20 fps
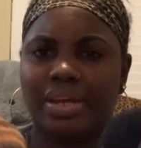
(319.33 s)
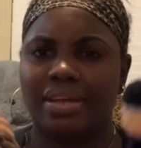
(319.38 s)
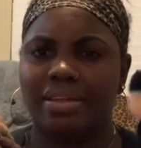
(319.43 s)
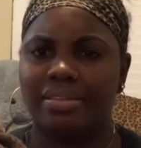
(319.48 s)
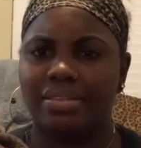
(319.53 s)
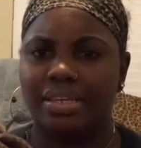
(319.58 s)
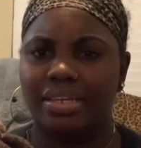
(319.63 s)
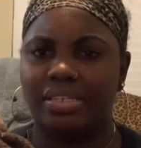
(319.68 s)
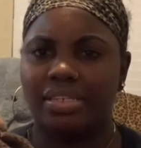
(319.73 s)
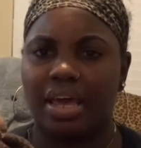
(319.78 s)

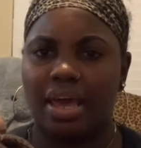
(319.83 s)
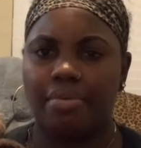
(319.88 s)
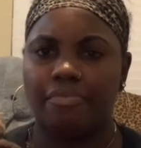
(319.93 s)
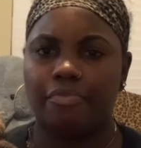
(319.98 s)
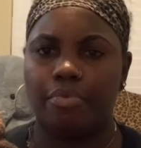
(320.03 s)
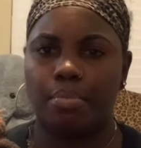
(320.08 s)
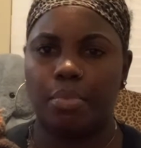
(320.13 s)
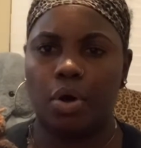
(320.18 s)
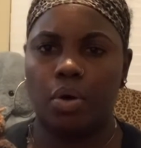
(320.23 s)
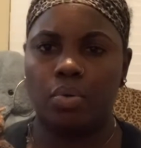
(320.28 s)
These came
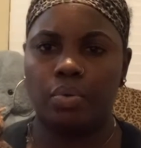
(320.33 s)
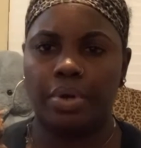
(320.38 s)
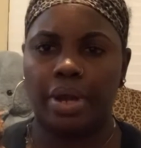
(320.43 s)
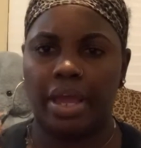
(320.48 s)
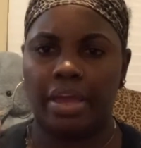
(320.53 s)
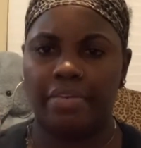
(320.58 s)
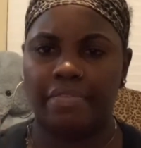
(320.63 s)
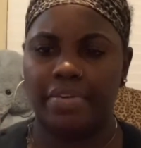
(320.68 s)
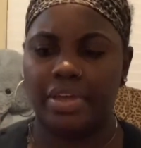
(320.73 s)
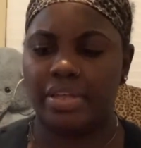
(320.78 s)
from Old
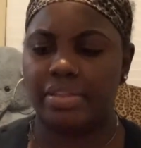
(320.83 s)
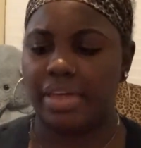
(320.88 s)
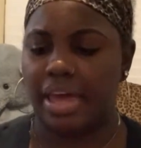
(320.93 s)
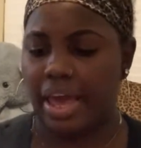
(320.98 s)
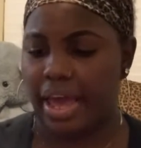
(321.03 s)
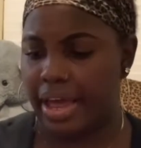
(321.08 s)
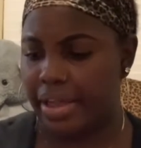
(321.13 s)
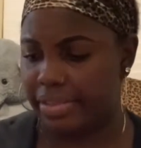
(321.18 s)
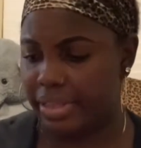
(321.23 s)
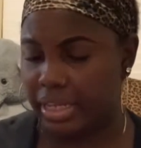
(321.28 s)
Navy. They
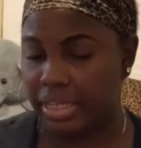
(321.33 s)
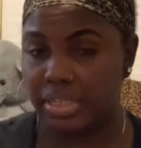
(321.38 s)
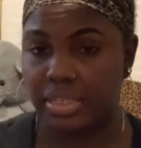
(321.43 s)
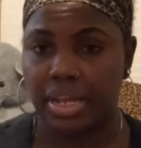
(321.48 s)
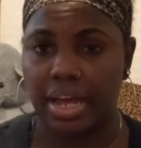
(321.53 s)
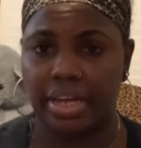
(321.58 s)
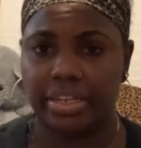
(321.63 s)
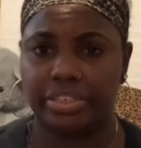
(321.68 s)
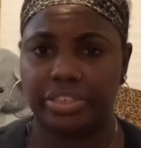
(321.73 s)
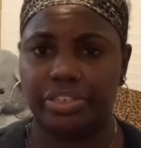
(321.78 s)
had these
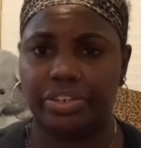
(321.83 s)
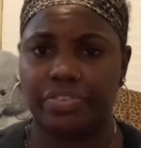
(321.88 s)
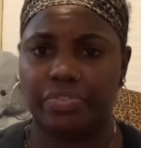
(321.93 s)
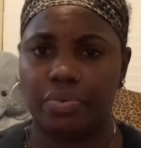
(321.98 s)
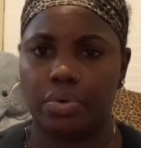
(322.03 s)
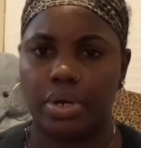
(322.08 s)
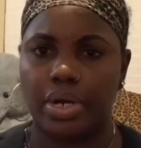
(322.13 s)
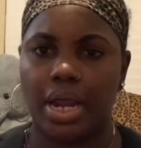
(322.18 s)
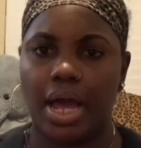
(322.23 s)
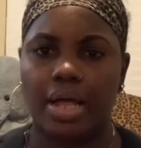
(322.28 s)
last year
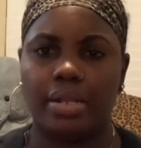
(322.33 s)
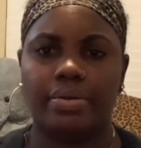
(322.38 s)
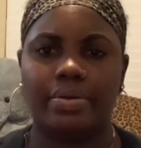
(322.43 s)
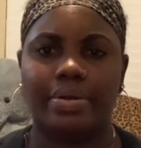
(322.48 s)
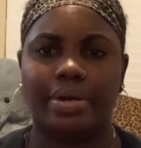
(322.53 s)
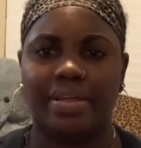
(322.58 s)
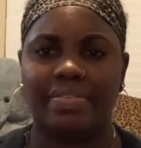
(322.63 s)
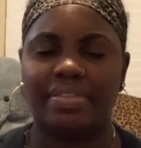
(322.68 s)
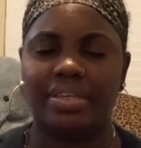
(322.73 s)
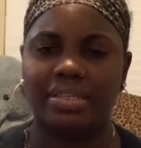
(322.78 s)
for $1, and
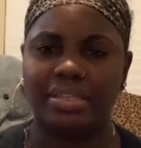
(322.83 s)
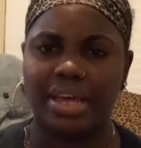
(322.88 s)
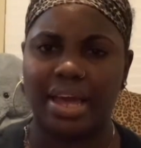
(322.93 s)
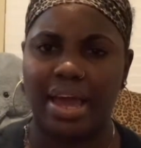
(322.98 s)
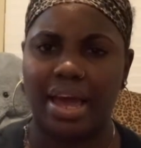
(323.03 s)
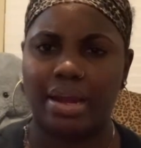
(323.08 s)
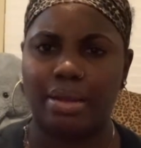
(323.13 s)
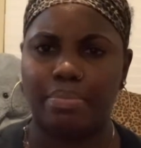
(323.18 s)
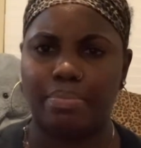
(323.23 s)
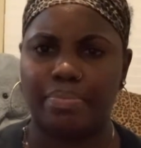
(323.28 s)
I think they
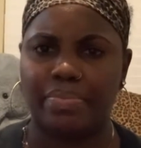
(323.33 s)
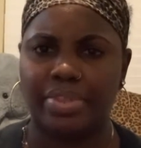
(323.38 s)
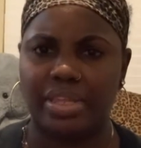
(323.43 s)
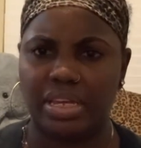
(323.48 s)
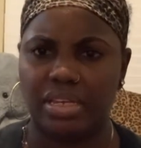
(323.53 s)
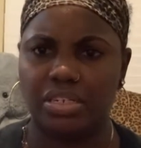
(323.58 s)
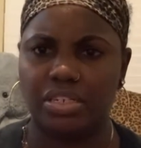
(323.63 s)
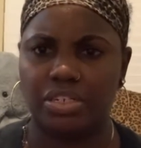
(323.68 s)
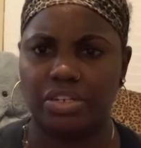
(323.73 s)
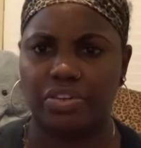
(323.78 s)
had them
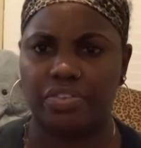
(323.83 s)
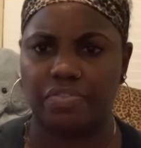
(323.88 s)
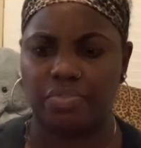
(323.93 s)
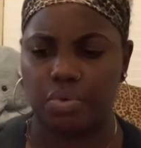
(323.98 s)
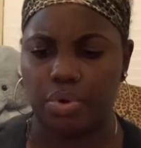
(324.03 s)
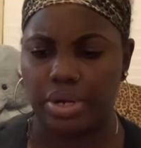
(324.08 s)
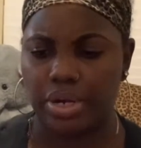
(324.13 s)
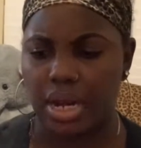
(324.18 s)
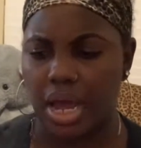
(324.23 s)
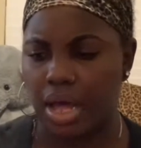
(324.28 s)
this year
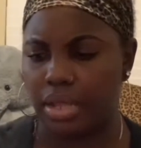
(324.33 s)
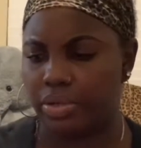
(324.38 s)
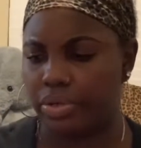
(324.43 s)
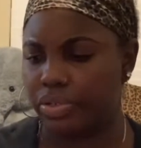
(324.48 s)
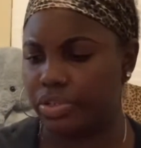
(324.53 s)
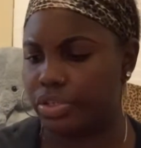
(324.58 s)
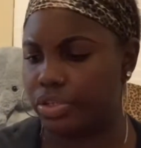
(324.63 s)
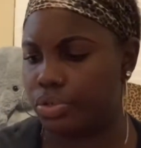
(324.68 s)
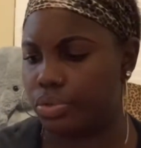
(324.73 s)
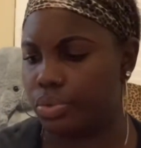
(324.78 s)
for $1
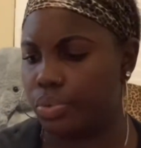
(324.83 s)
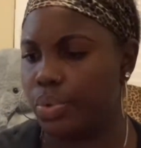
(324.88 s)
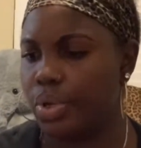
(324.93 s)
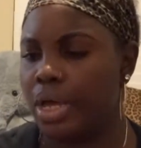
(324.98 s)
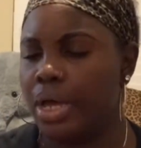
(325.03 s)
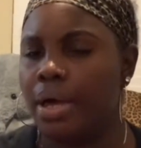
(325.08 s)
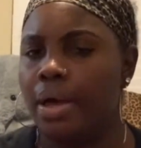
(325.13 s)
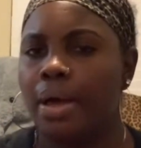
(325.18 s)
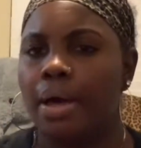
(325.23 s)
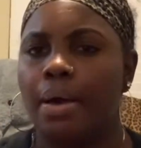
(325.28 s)
too.
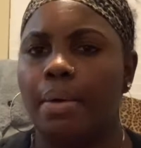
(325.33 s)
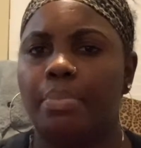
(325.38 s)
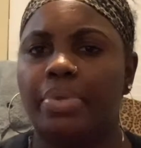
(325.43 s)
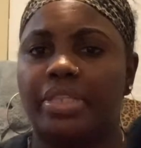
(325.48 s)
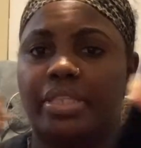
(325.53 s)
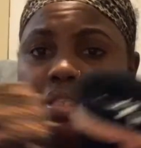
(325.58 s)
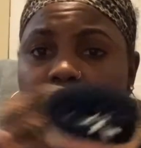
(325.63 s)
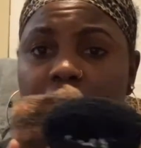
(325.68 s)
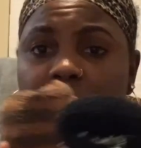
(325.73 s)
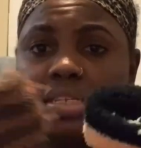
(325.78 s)

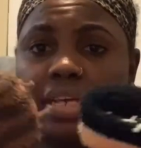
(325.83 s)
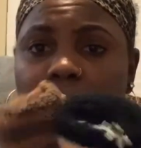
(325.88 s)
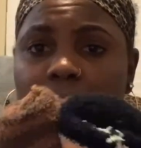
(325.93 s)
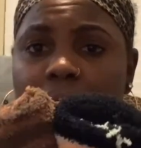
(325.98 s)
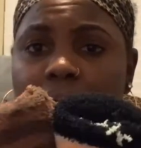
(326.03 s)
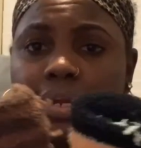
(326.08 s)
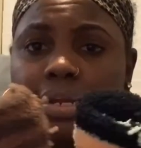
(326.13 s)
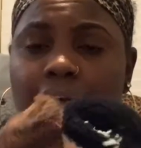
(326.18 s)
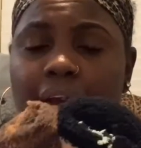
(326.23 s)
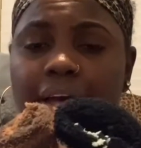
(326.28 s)
But these I
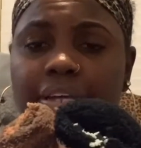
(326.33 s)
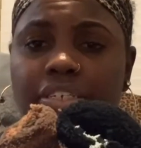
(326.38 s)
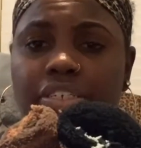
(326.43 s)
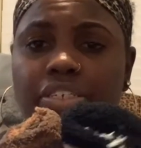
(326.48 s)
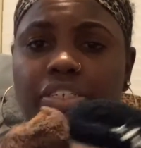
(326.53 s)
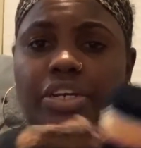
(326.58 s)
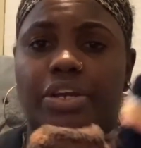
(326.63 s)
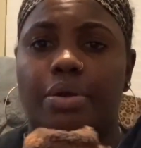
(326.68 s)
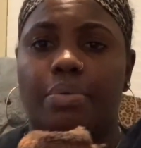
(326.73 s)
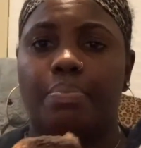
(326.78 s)
got last
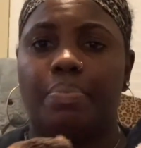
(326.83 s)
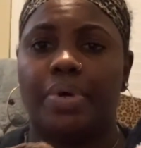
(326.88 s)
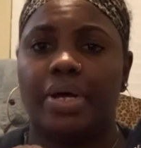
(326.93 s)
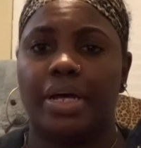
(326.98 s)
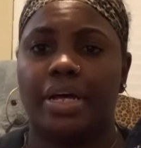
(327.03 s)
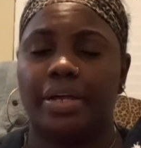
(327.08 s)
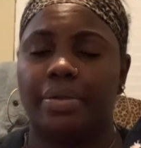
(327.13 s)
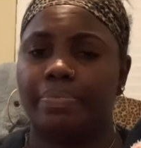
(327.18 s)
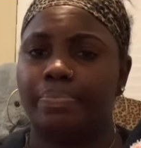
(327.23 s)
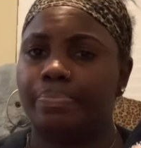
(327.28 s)
year.
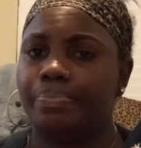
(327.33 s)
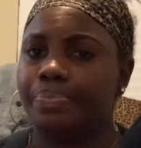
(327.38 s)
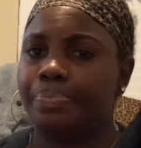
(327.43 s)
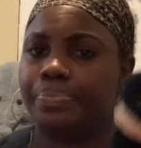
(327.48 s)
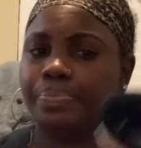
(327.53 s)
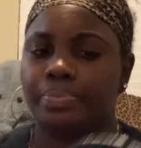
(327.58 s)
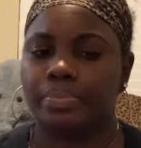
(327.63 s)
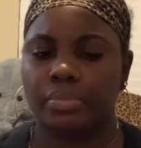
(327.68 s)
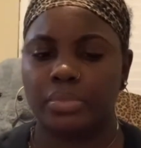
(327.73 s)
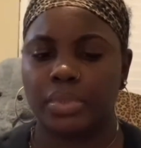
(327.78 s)
But
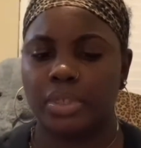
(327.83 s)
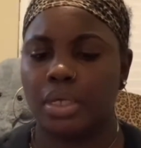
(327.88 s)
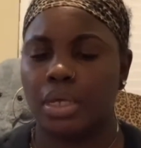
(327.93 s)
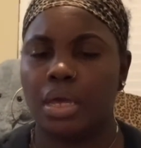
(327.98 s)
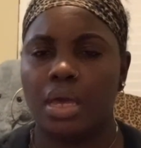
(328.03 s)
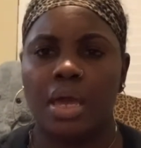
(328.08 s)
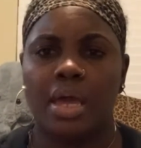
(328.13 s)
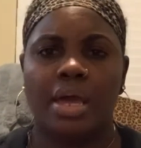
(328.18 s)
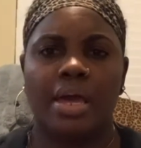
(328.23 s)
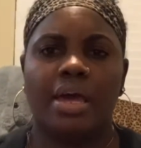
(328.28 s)

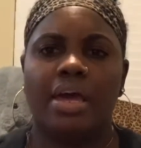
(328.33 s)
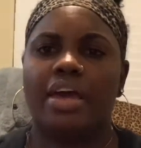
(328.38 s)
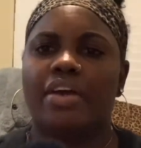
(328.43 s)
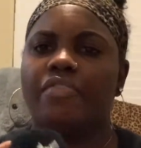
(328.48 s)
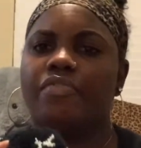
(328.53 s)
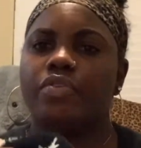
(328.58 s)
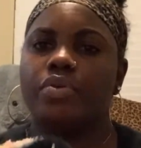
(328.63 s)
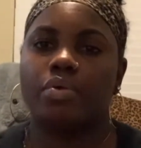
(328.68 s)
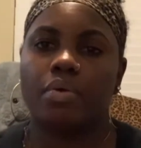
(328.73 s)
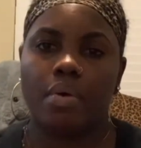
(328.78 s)

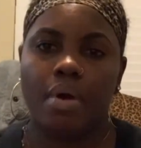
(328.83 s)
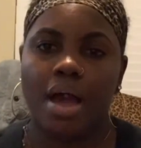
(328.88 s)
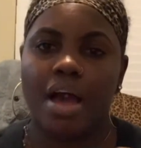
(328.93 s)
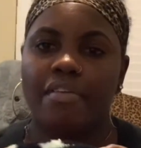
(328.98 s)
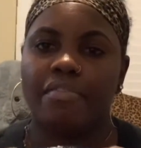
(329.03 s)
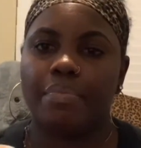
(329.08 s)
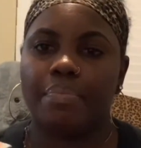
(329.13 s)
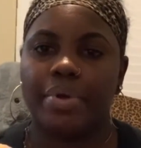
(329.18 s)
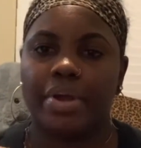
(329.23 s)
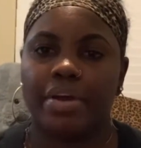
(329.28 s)
if you don't have
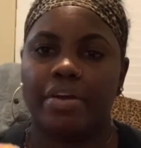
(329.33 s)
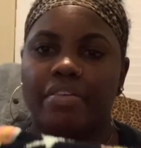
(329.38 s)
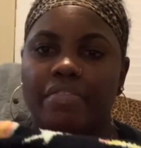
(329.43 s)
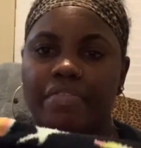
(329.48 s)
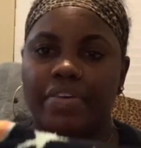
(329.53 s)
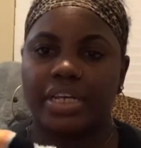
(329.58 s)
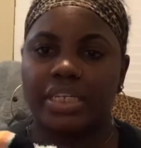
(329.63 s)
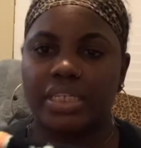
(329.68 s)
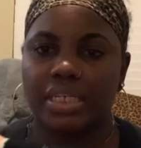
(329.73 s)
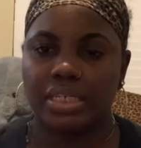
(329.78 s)
a pair of
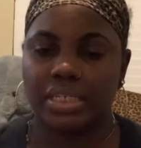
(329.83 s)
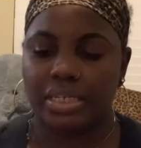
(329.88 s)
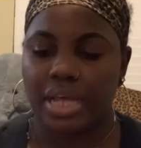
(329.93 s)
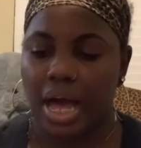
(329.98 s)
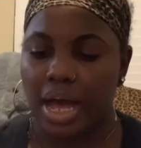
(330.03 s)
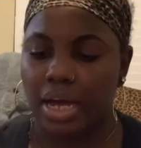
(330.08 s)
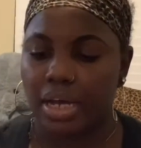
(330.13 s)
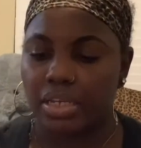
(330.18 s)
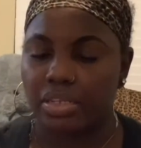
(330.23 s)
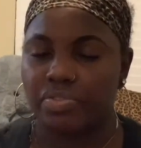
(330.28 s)
fuzzy
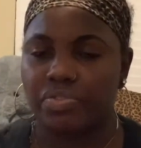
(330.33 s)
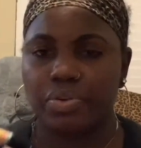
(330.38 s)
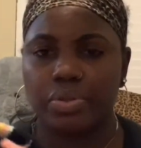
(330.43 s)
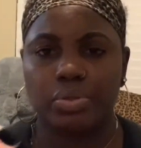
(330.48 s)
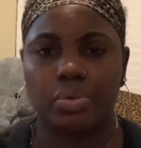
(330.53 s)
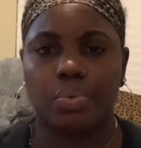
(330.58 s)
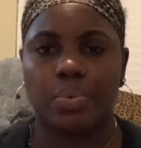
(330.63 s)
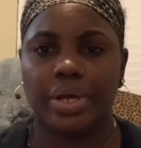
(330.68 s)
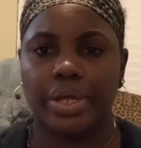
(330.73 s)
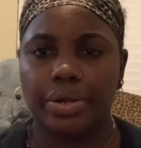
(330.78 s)
socks for
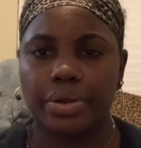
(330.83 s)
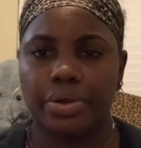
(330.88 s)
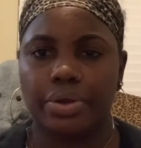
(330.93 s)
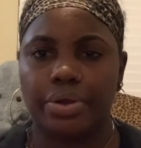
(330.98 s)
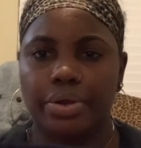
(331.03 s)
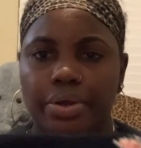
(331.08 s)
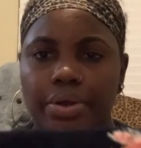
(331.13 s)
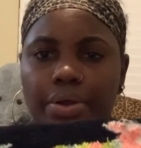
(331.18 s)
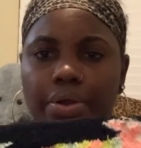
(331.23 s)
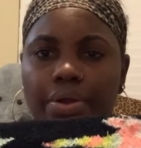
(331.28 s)
the winter,